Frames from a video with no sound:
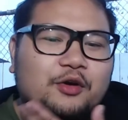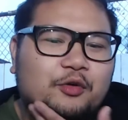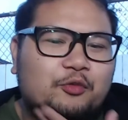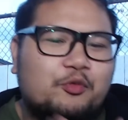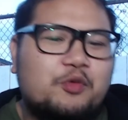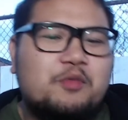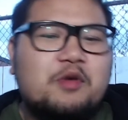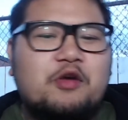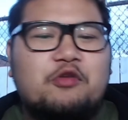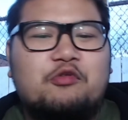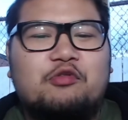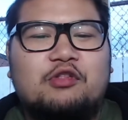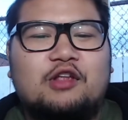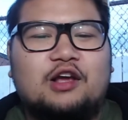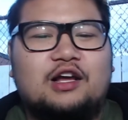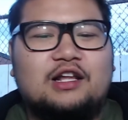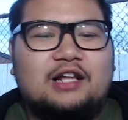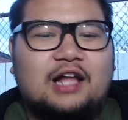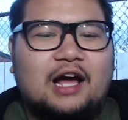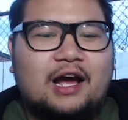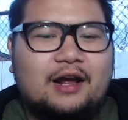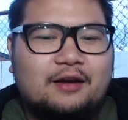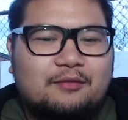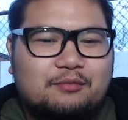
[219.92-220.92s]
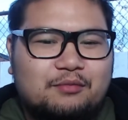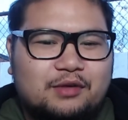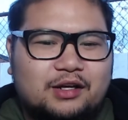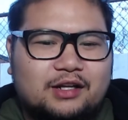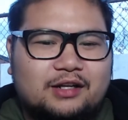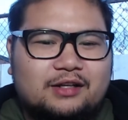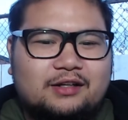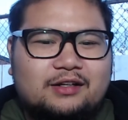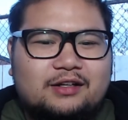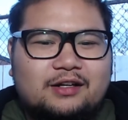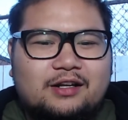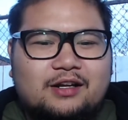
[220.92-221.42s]
we messed with the Clyde, but.
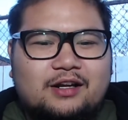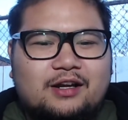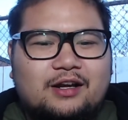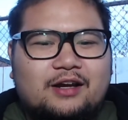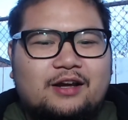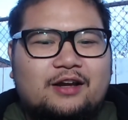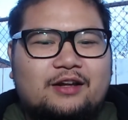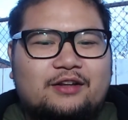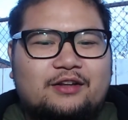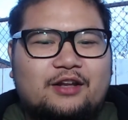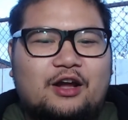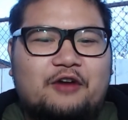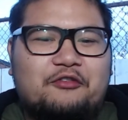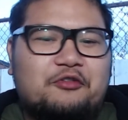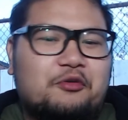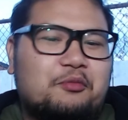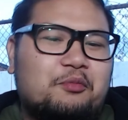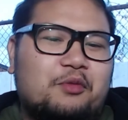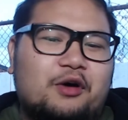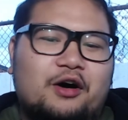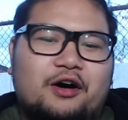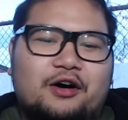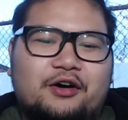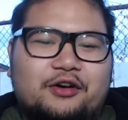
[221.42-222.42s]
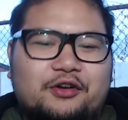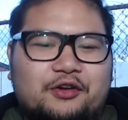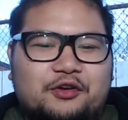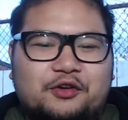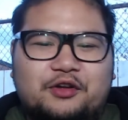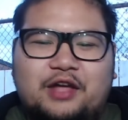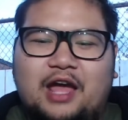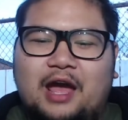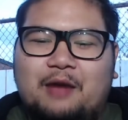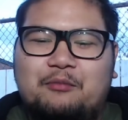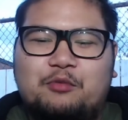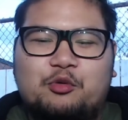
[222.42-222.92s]
Not for ball. You
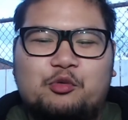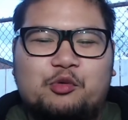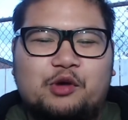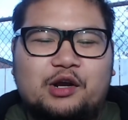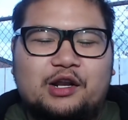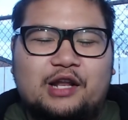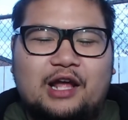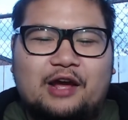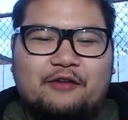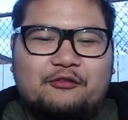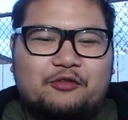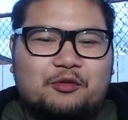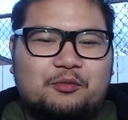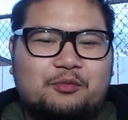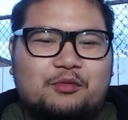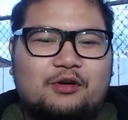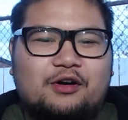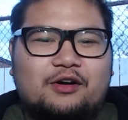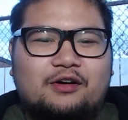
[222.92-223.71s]
can't be wearing that for ball.